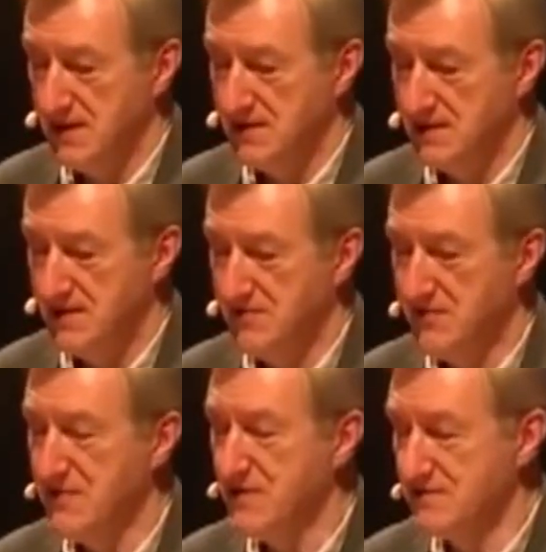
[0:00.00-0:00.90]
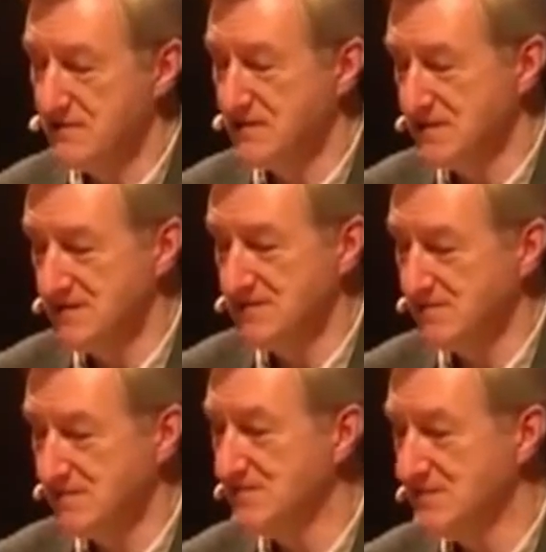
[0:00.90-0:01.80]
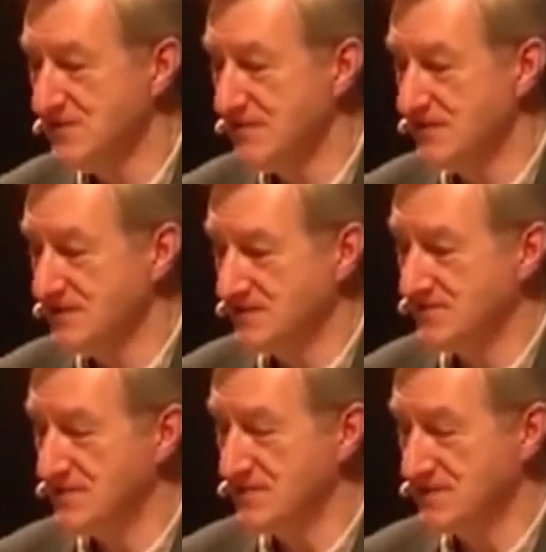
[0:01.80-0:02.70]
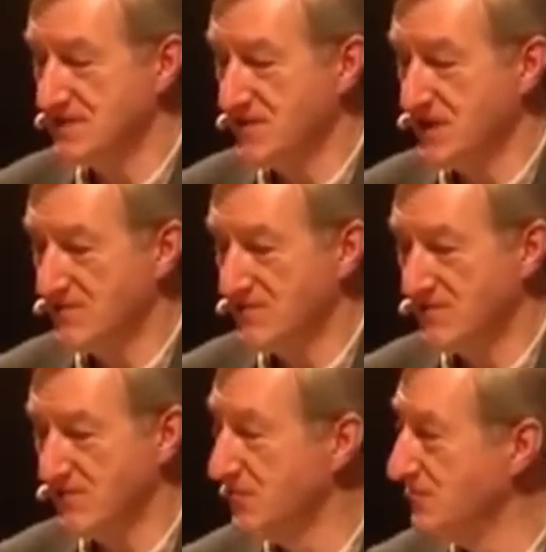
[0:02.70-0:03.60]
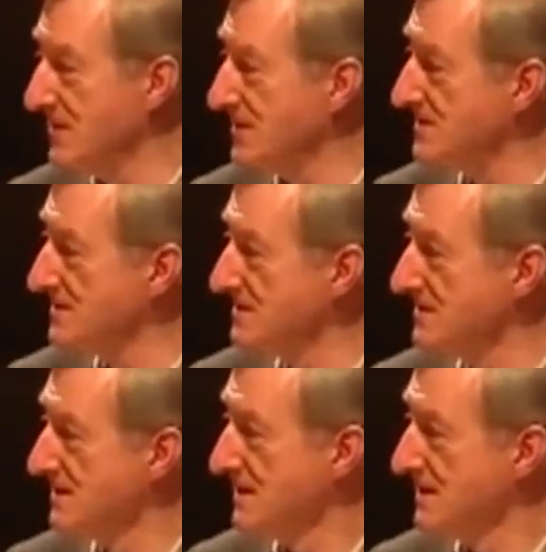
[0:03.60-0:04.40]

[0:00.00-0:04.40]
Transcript: he revealed that he usually wrote his thrillers in about 4 weeks.